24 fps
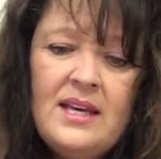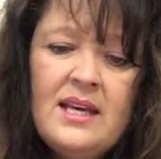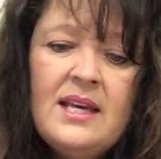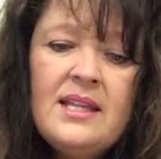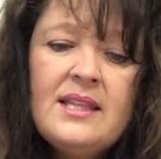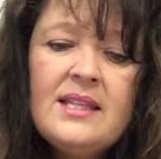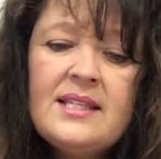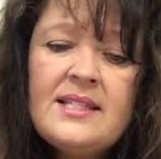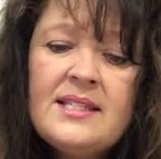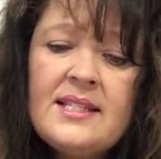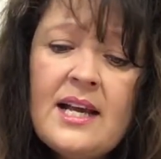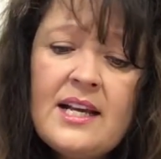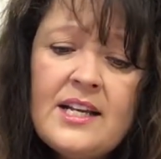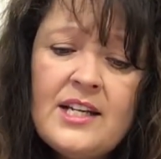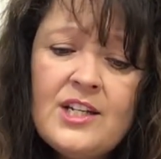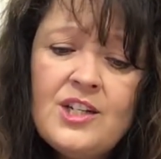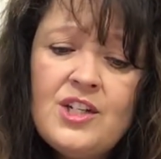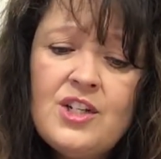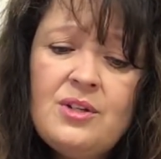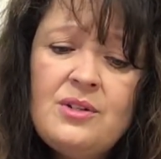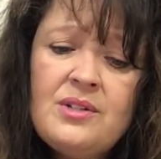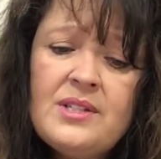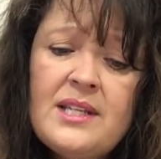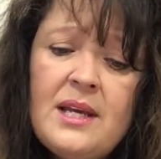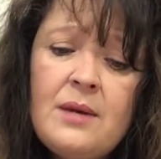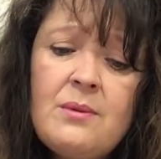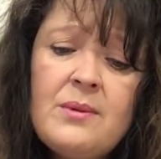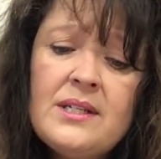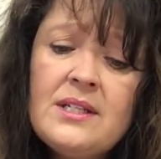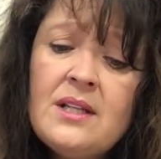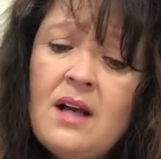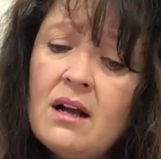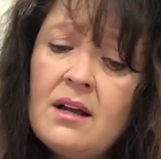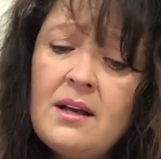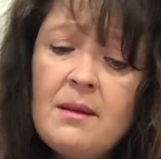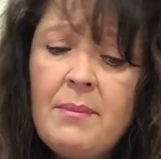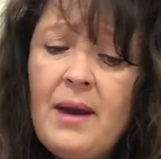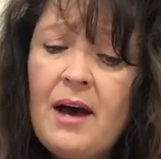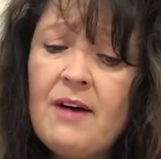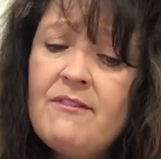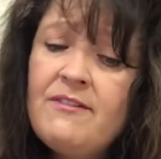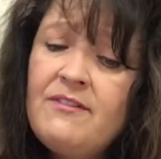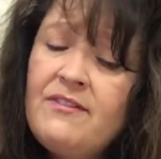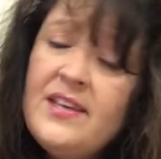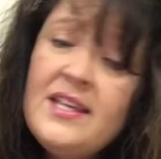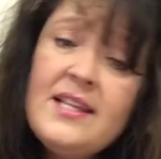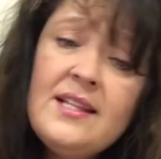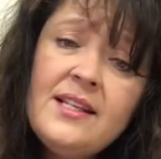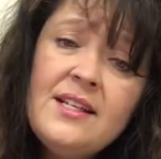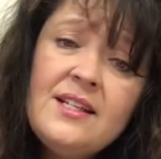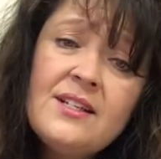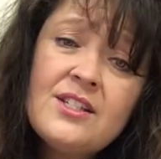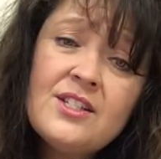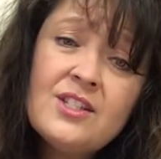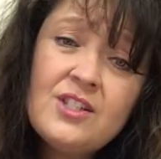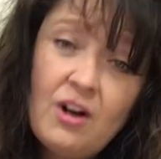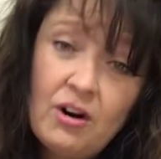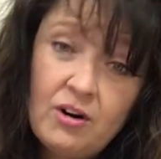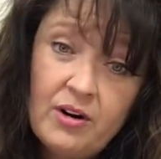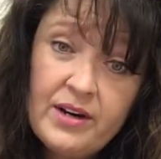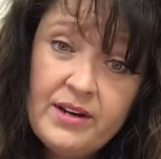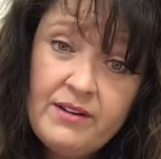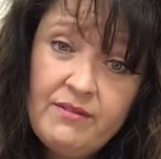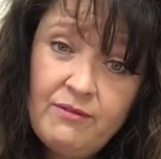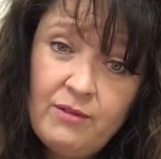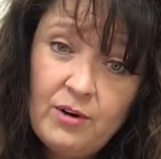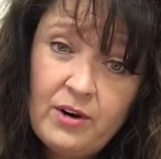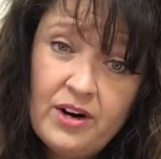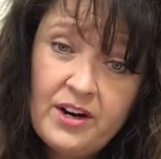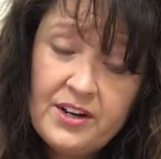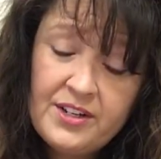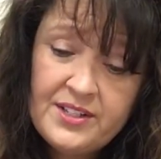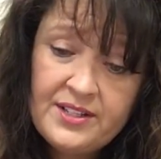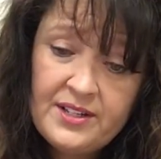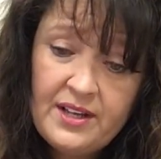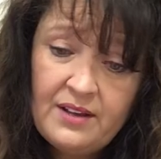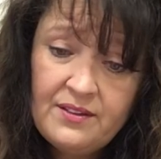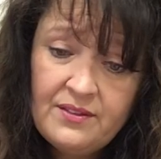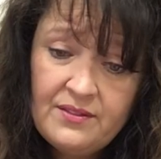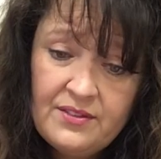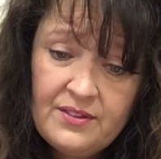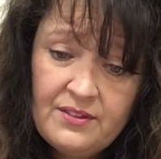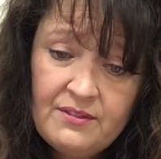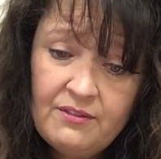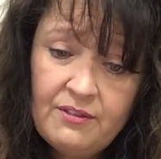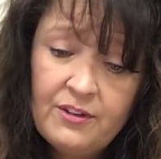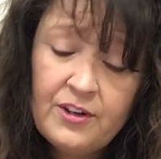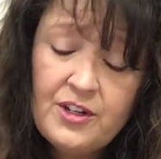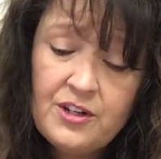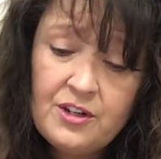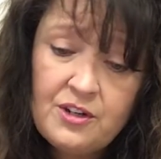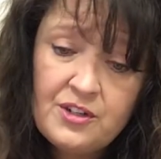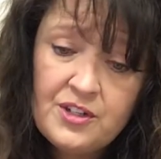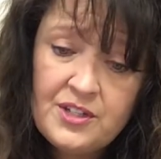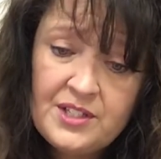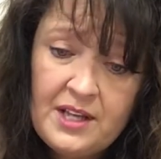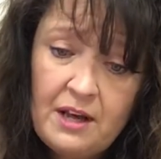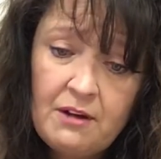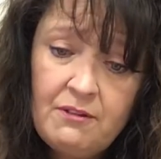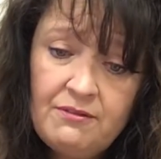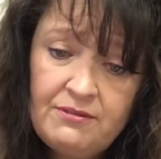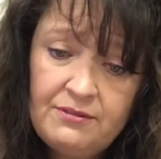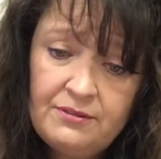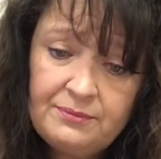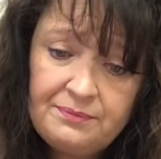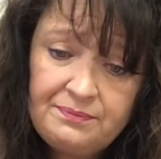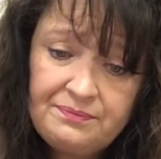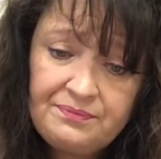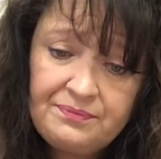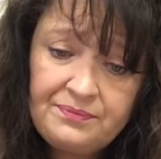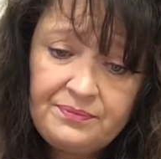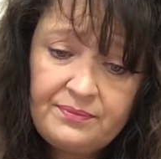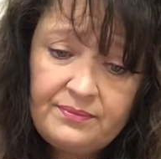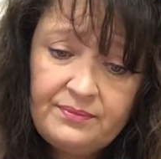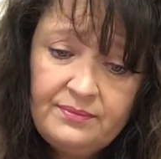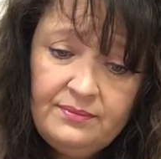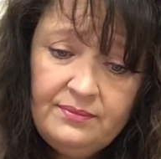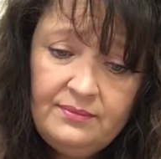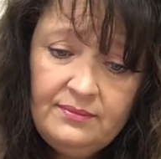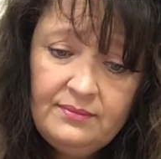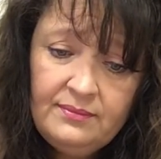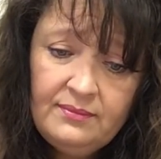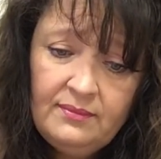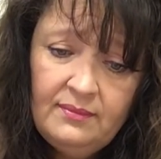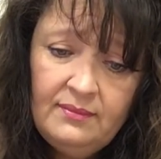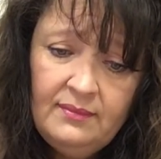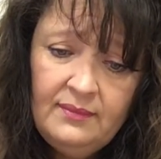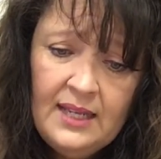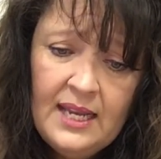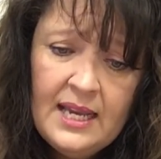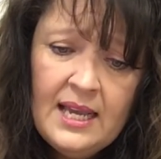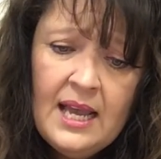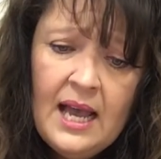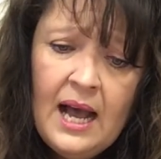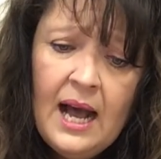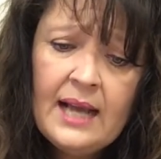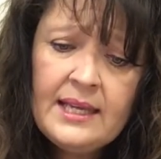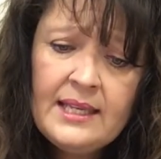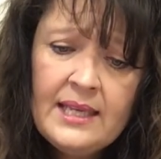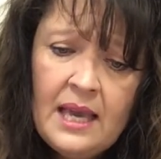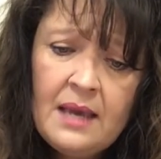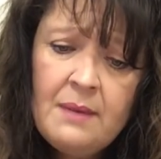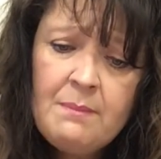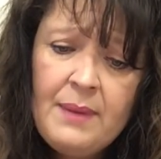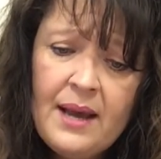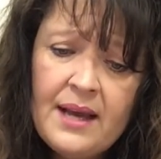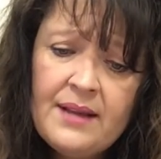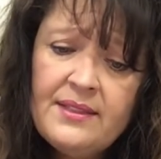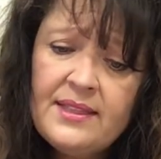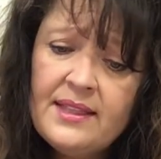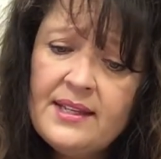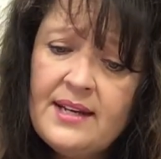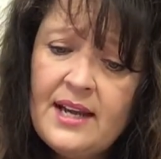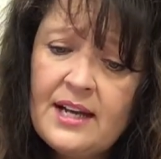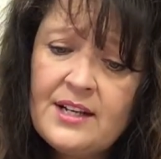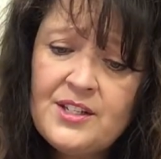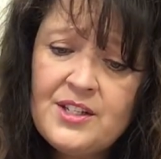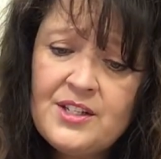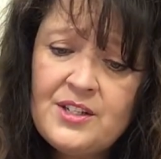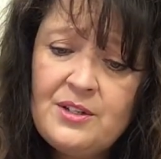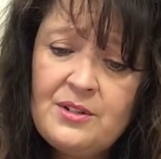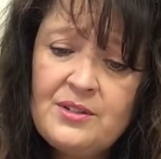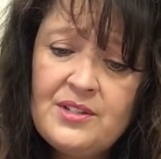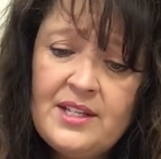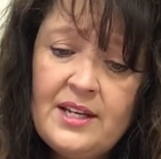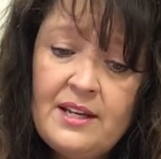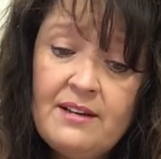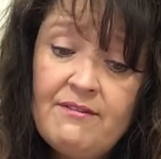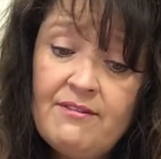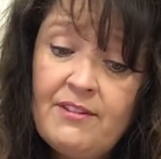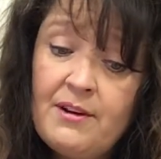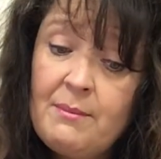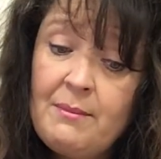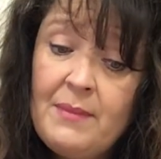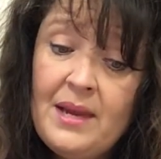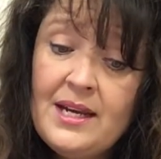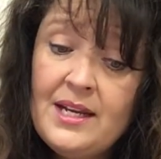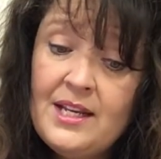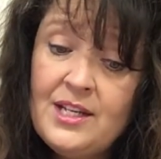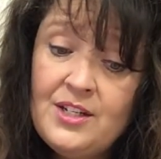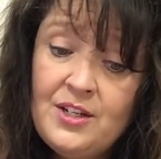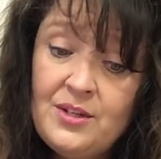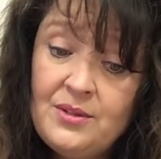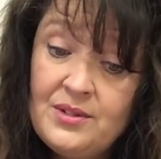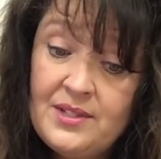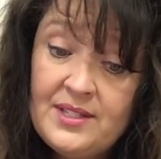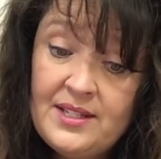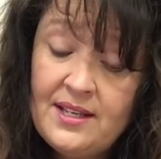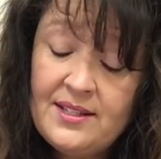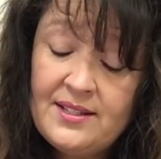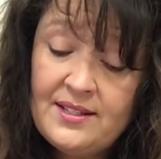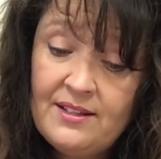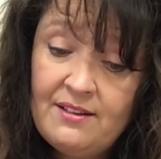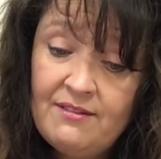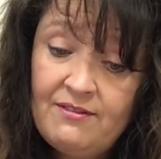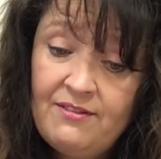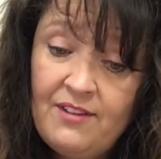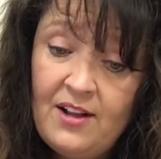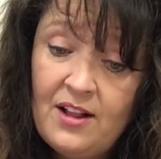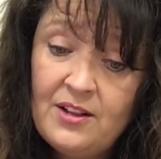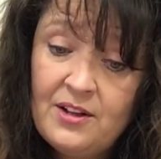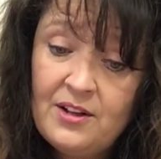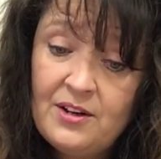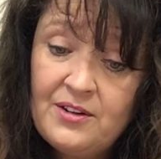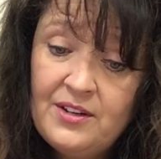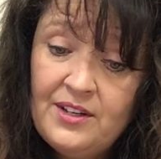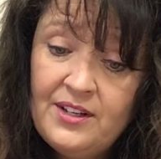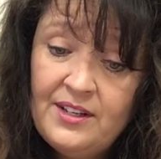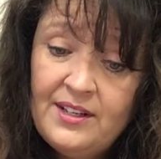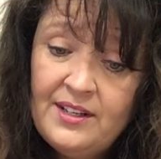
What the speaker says: The second Tuesday, we talk about feeling sorry for ourselves, for yourself. I came back the next Tuesday and for many Tuesdays that followed.